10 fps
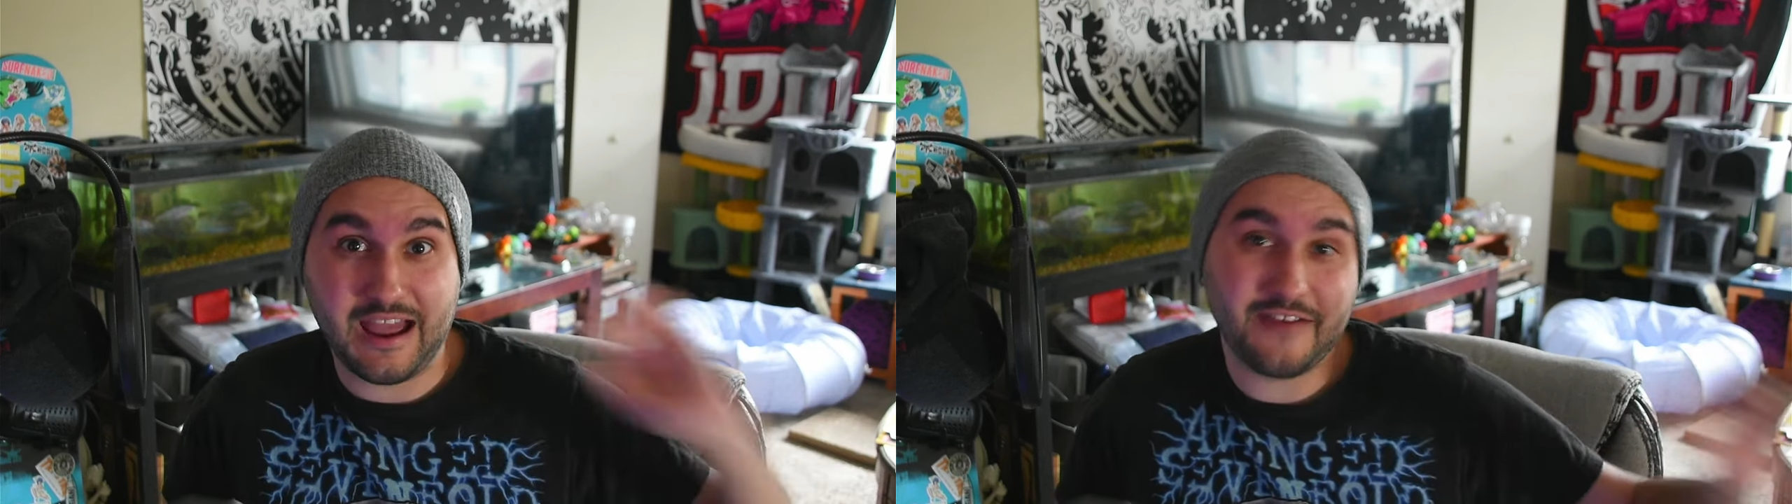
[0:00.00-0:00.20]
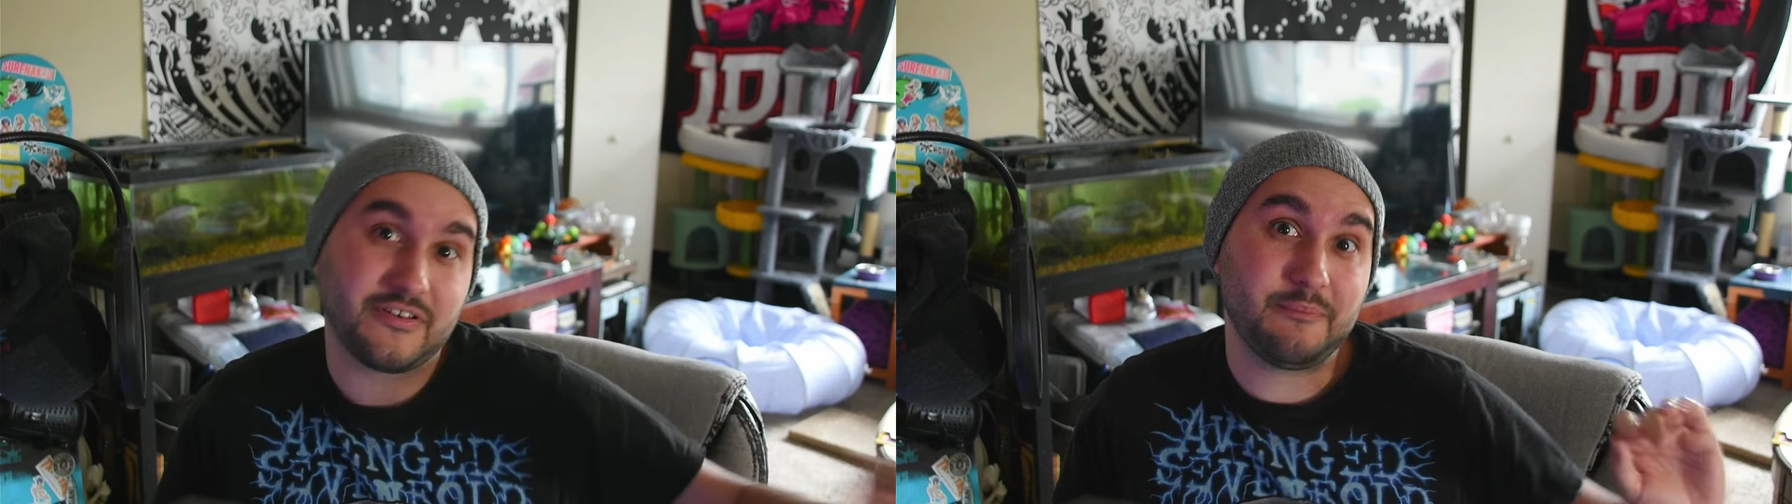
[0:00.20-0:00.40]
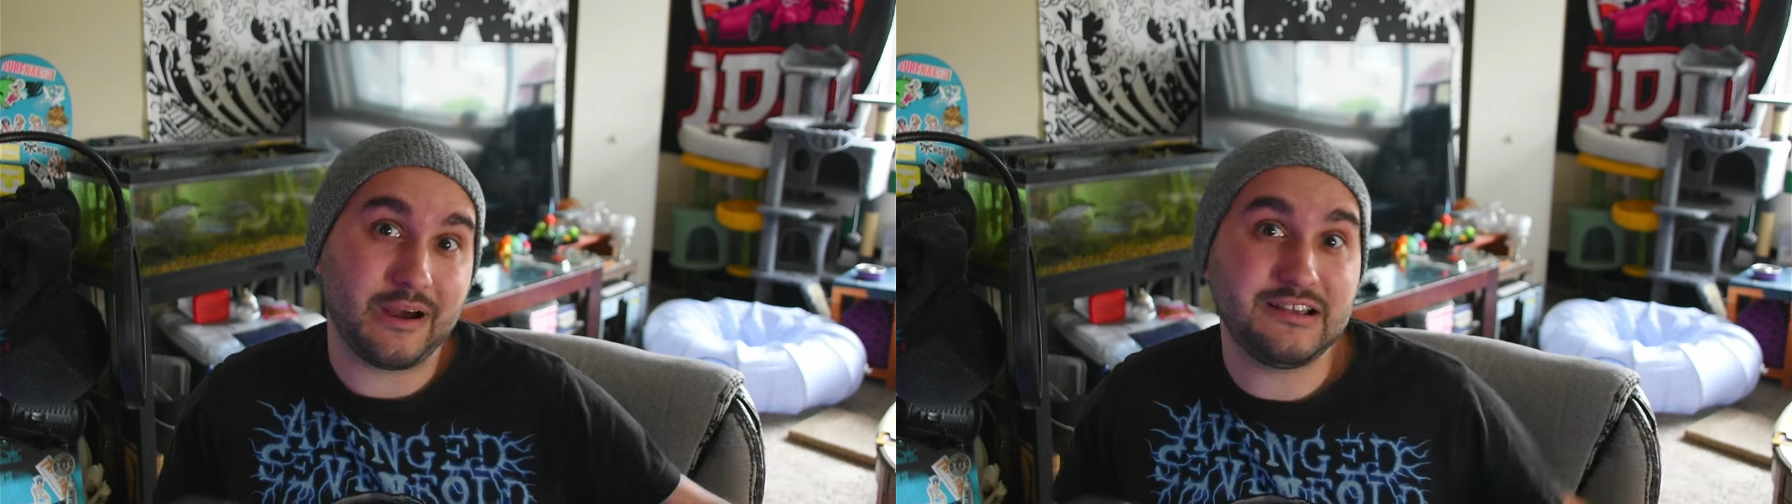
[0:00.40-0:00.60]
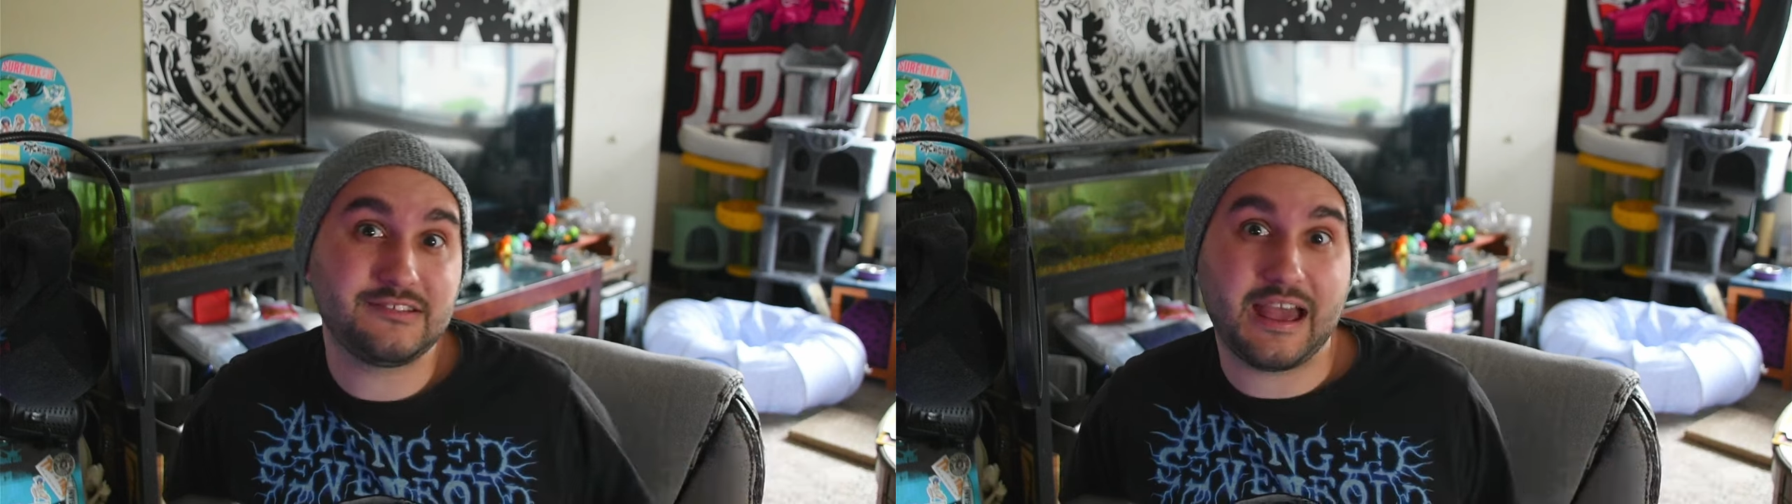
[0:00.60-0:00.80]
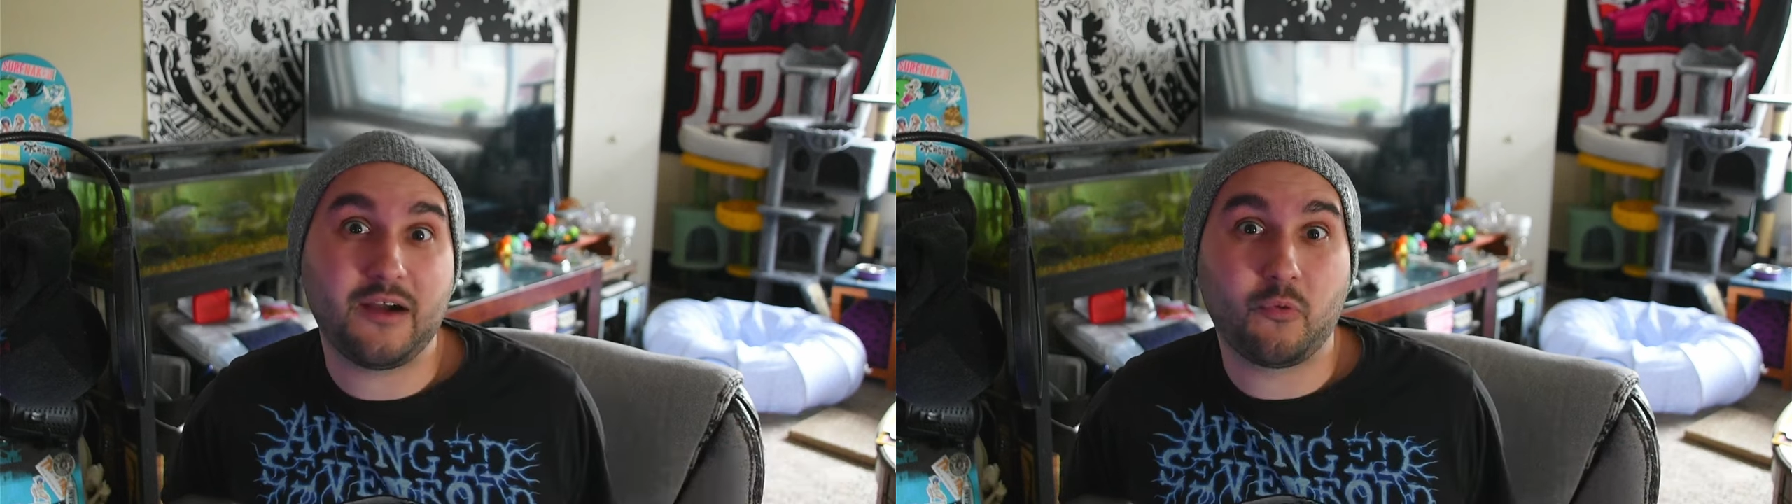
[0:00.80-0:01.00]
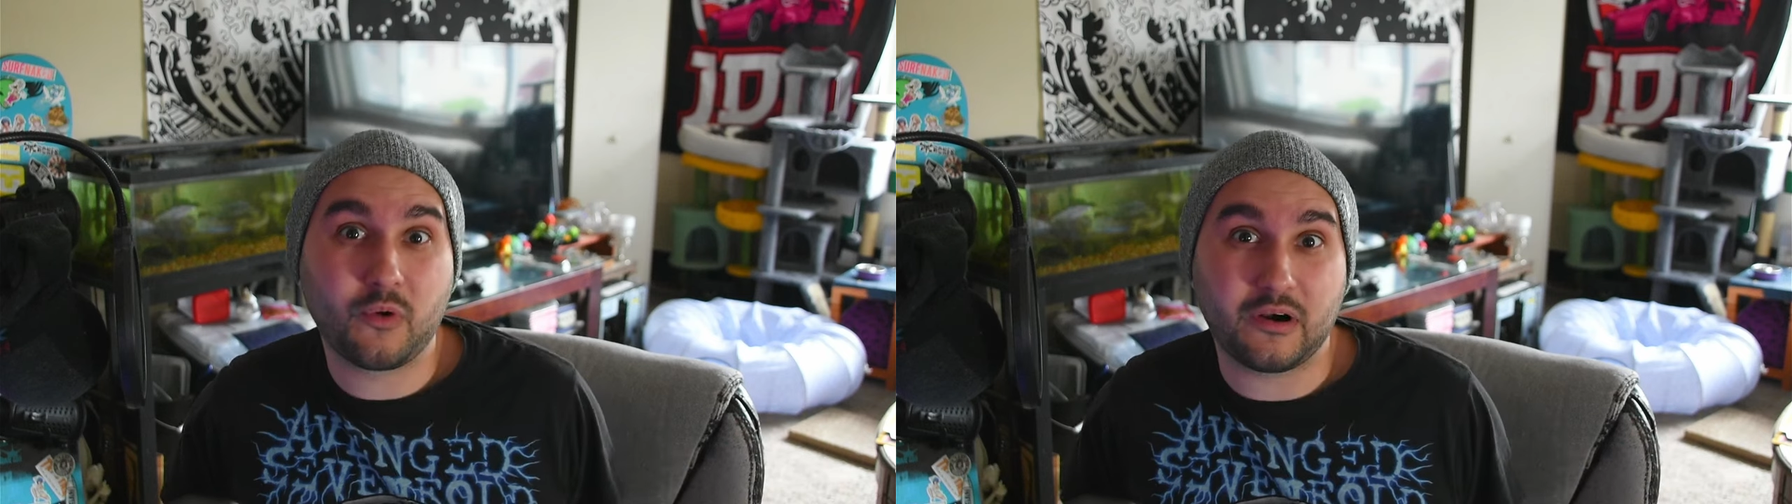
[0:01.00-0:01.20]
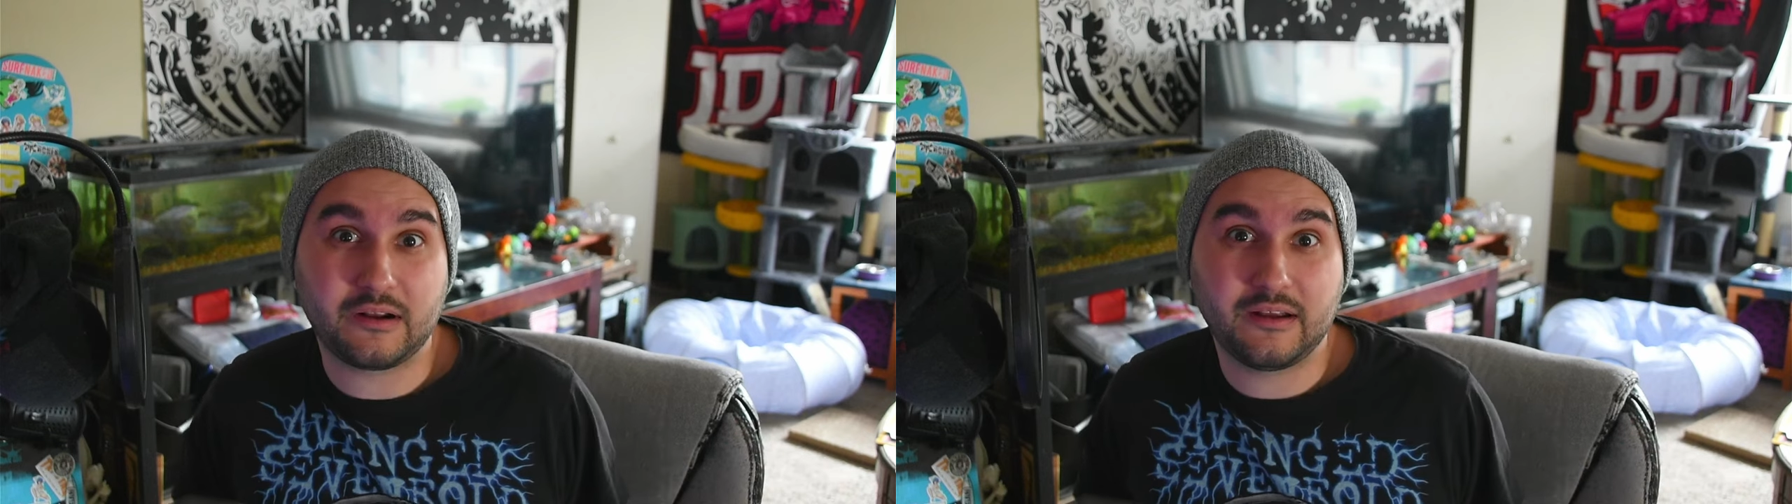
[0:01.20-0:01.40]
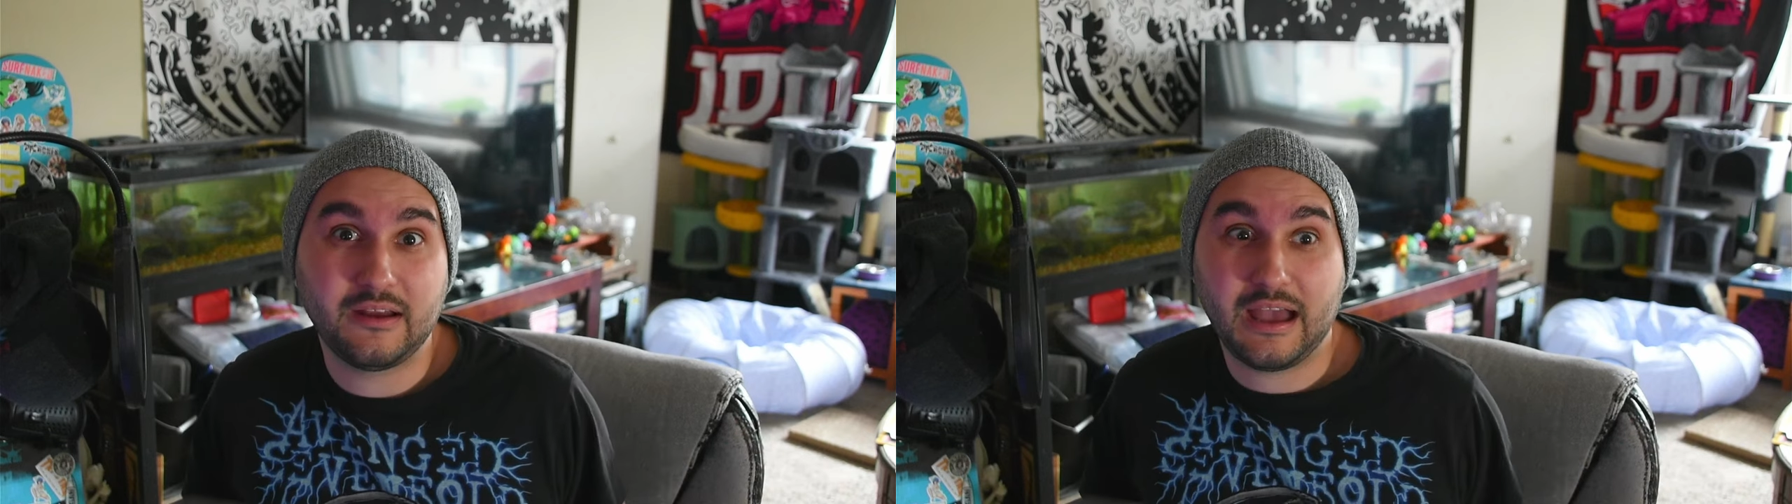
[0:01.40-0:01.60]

everybody's at work,